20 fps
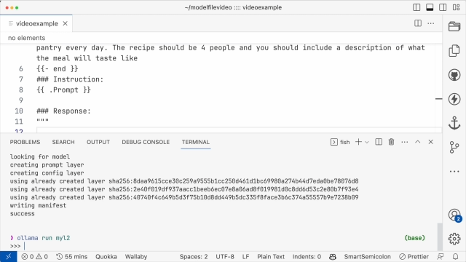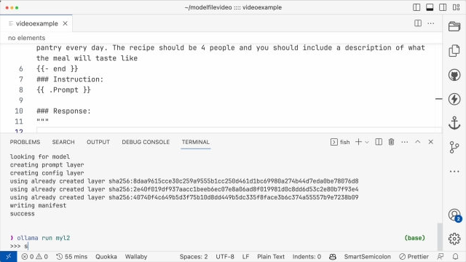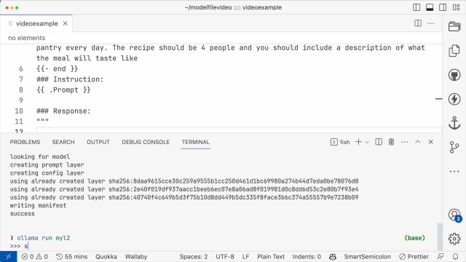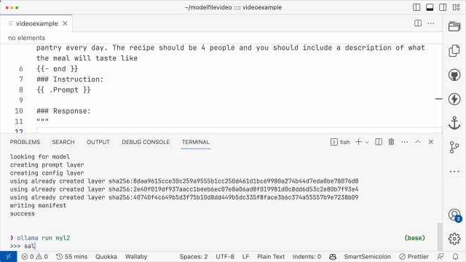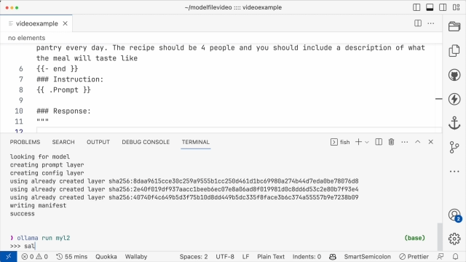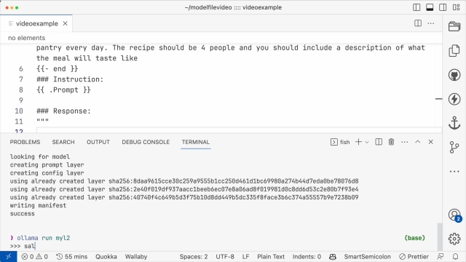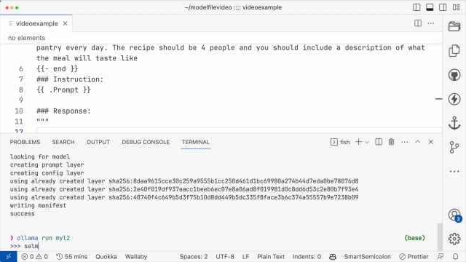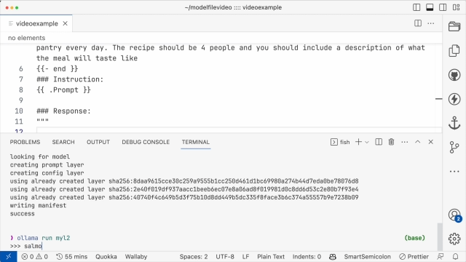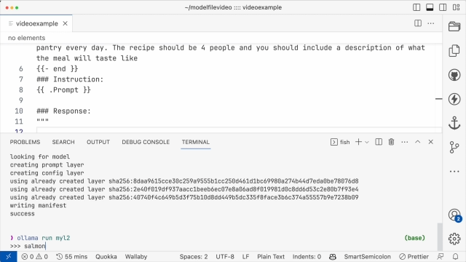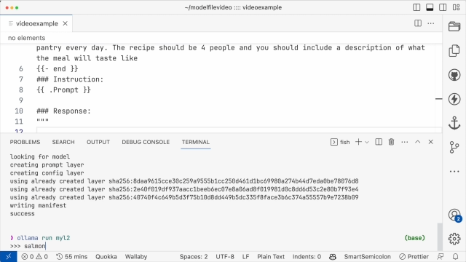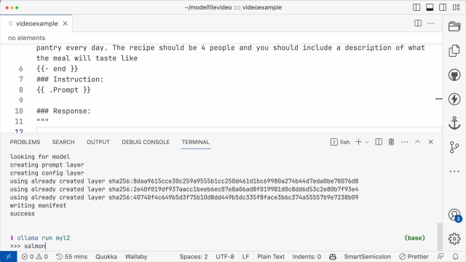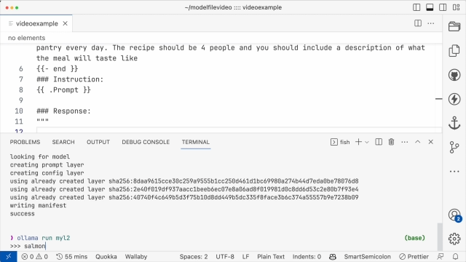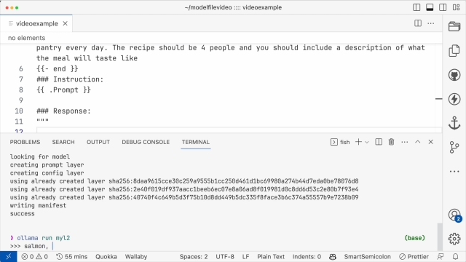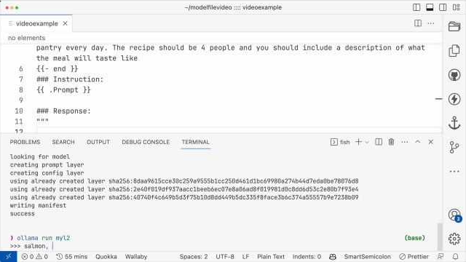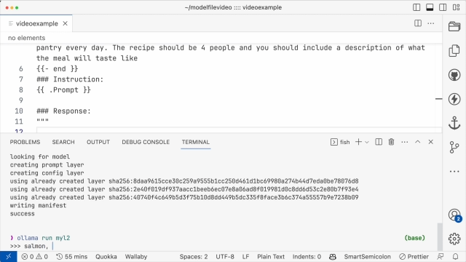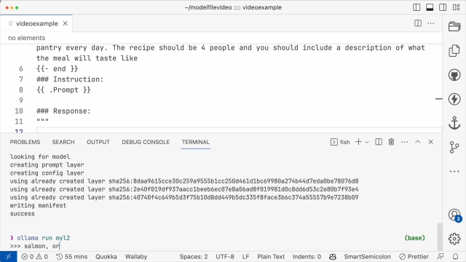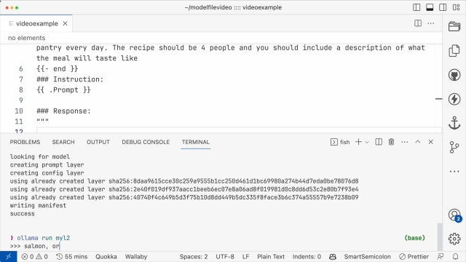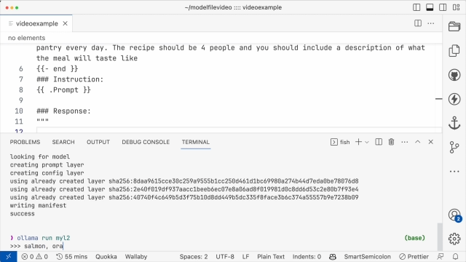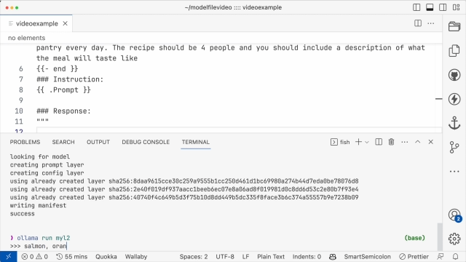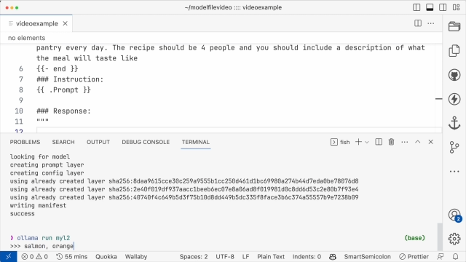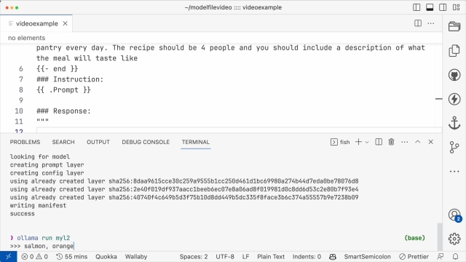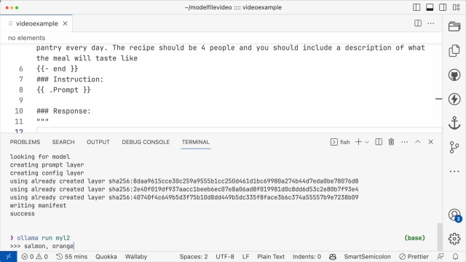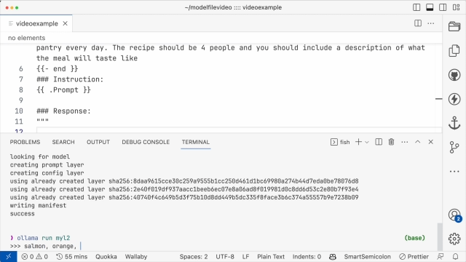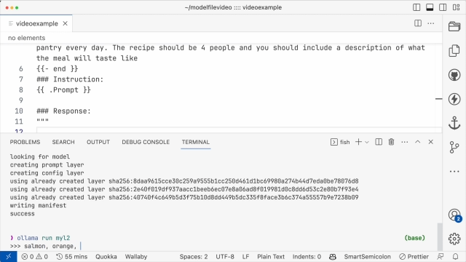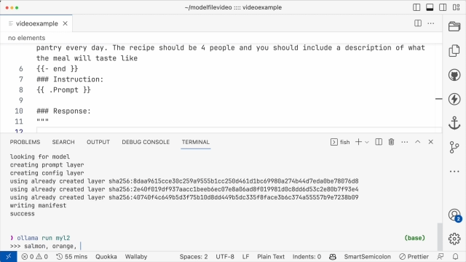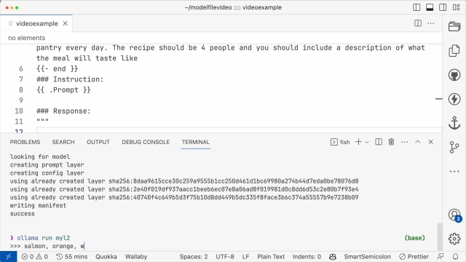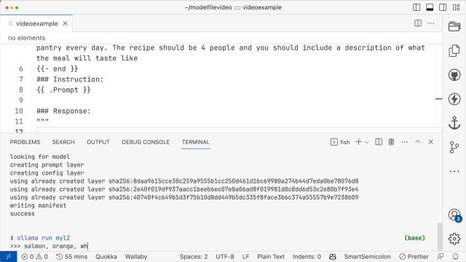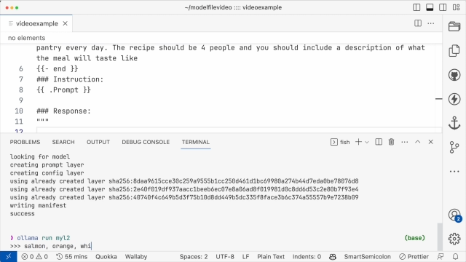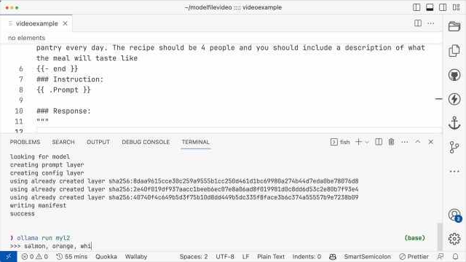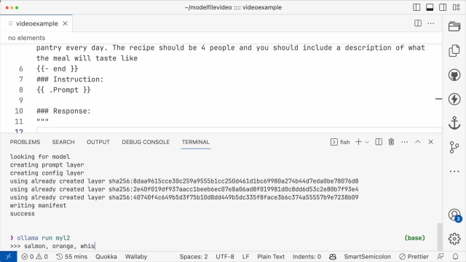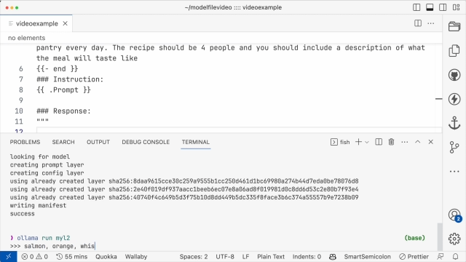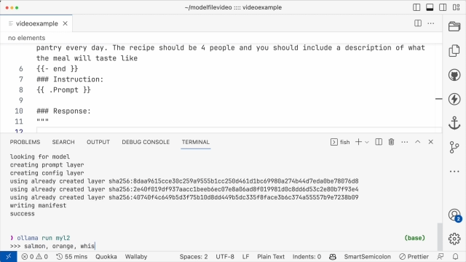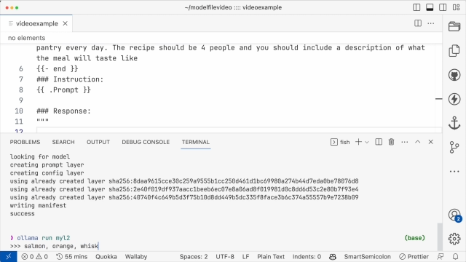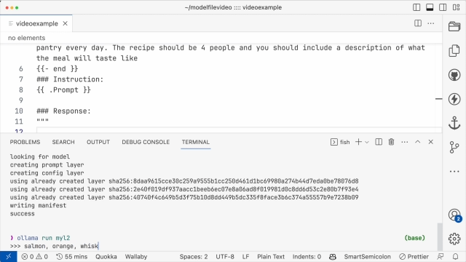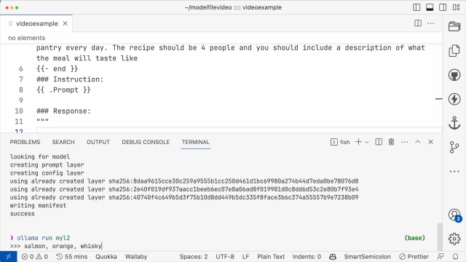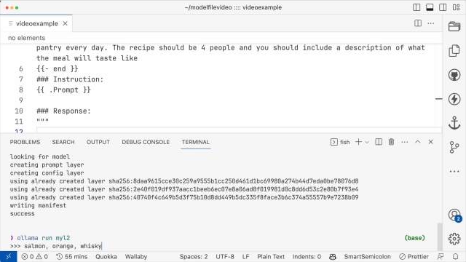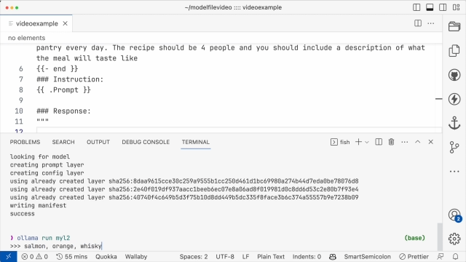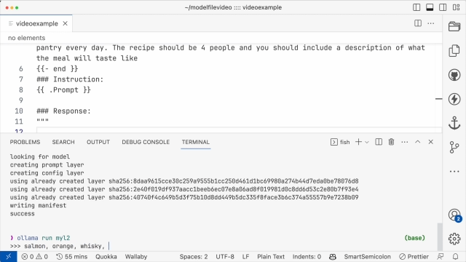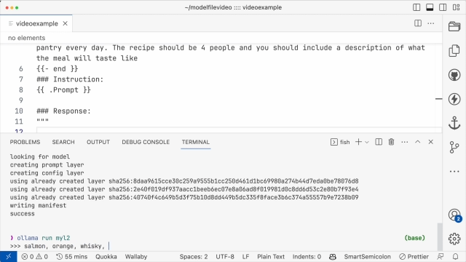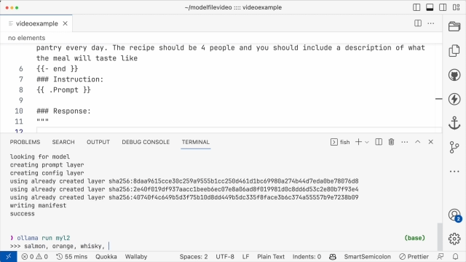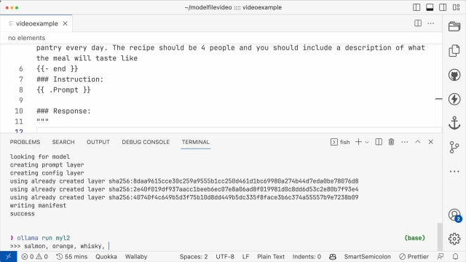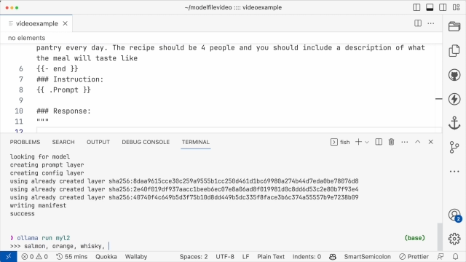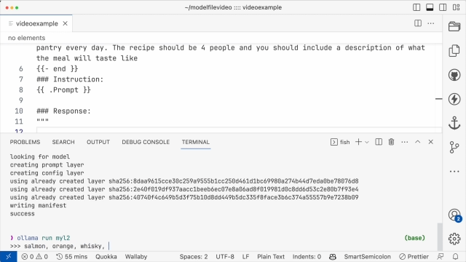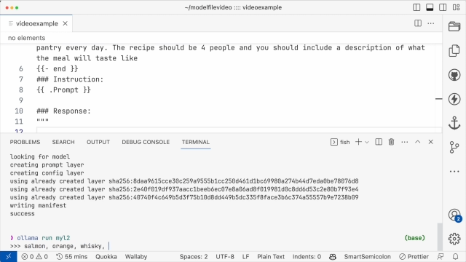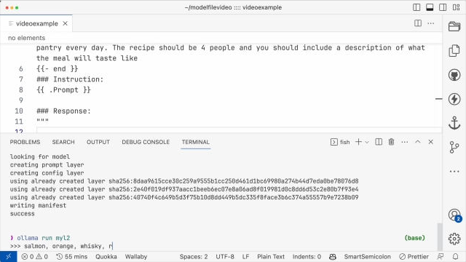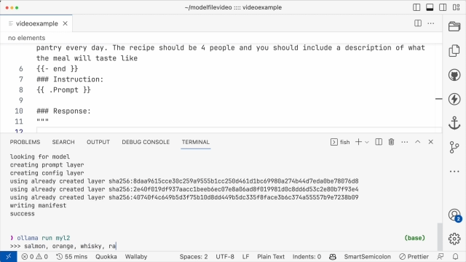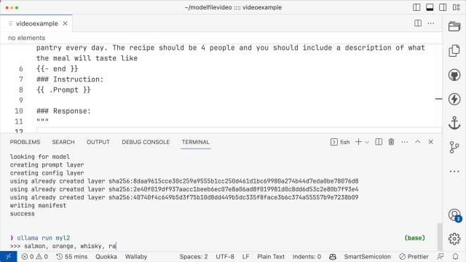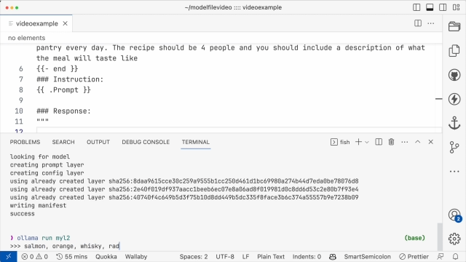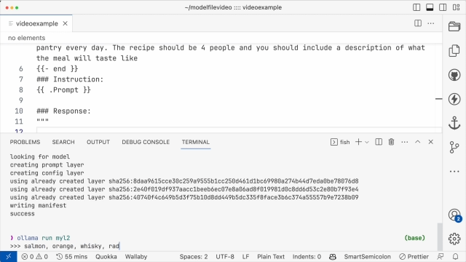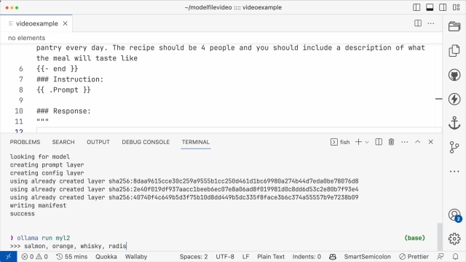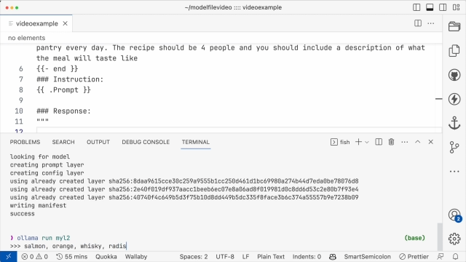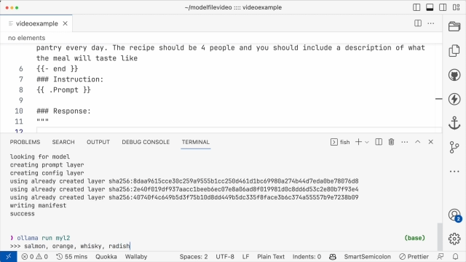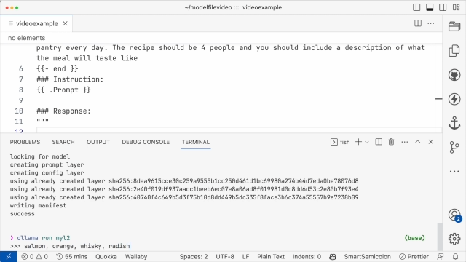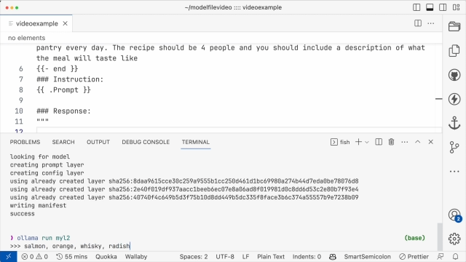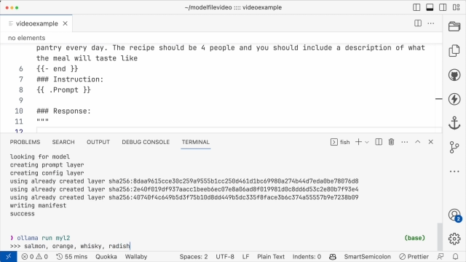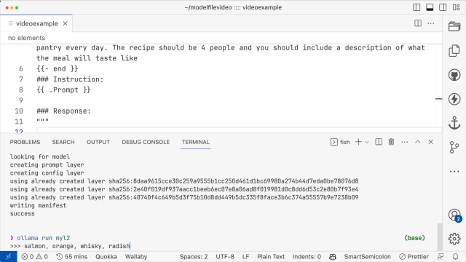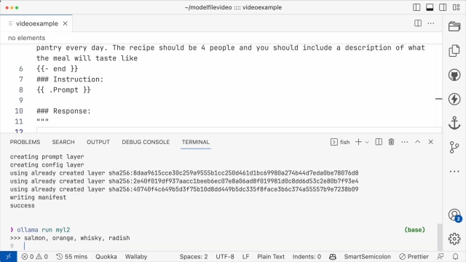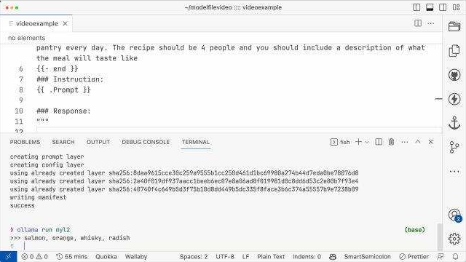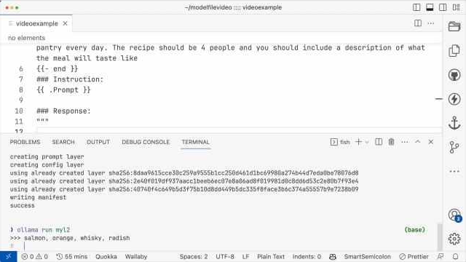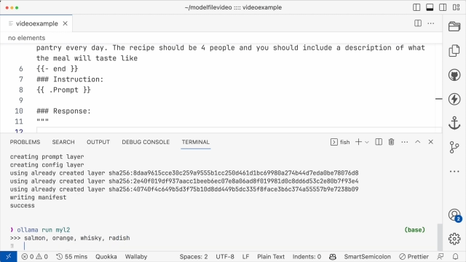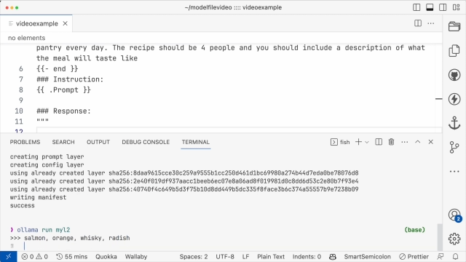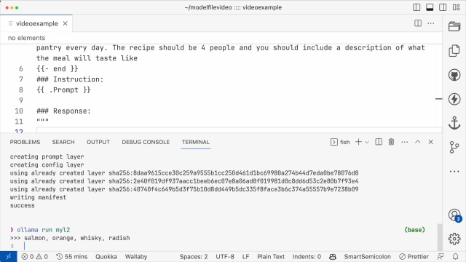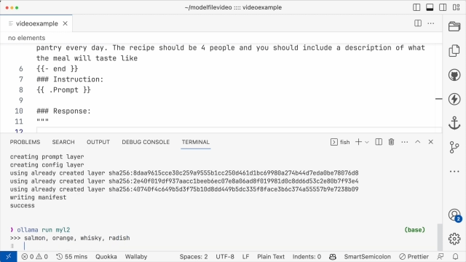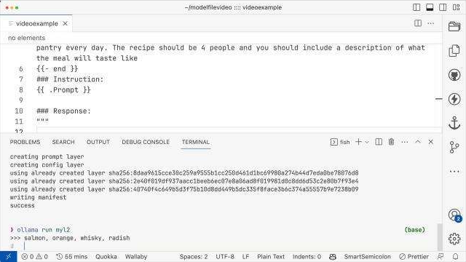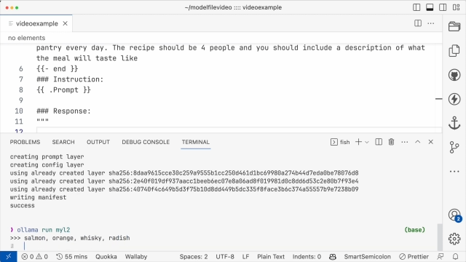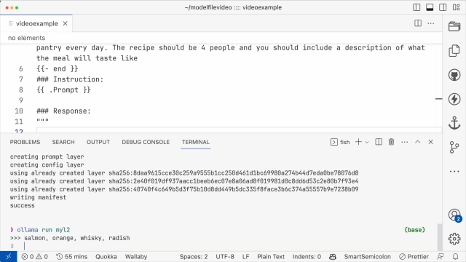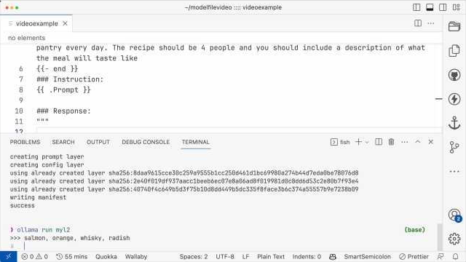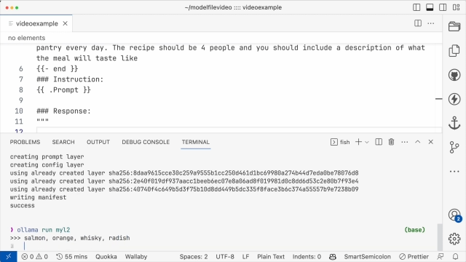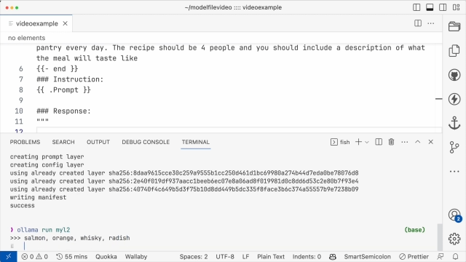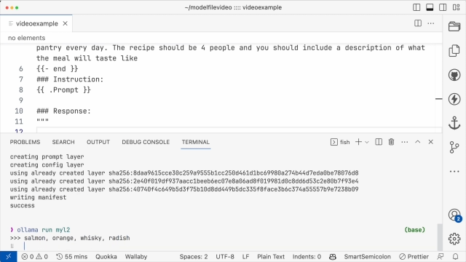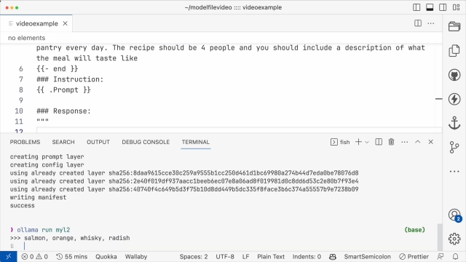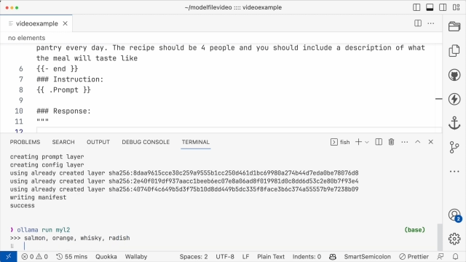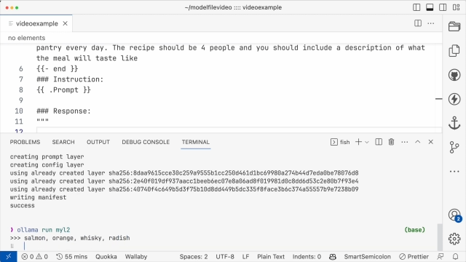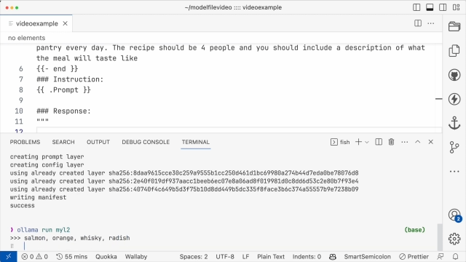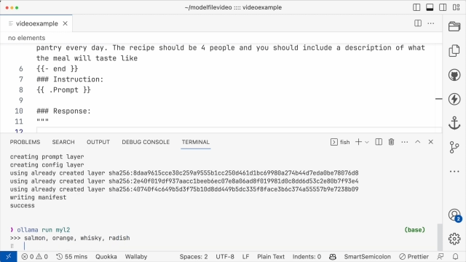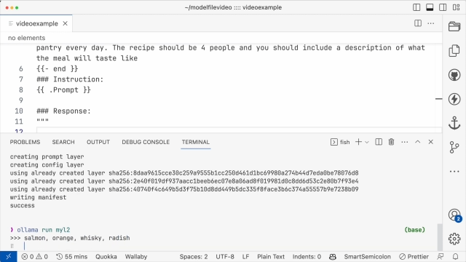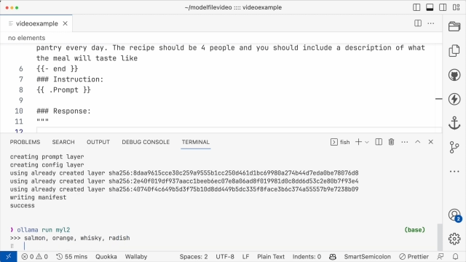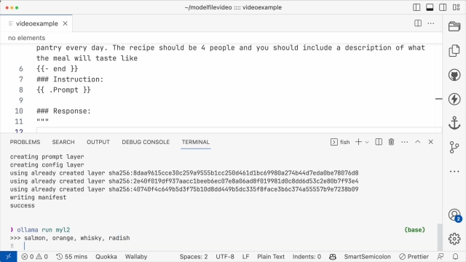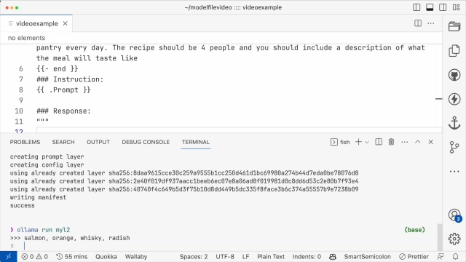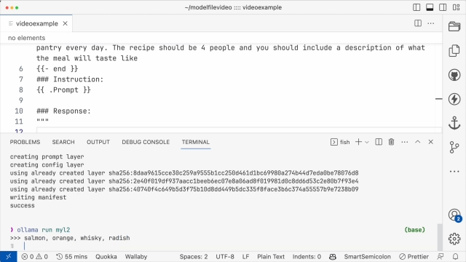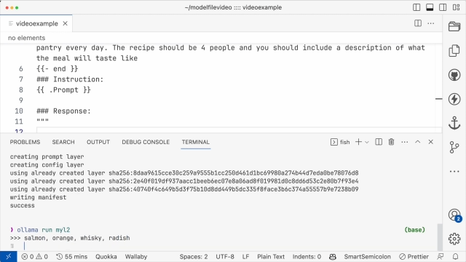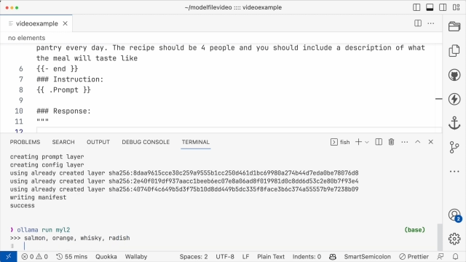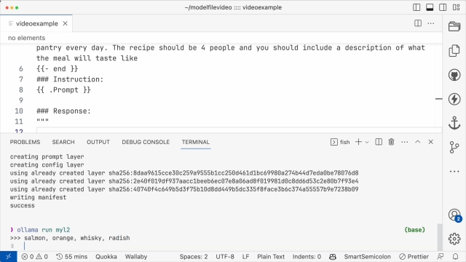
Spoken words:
Nobody's mouth can be seen.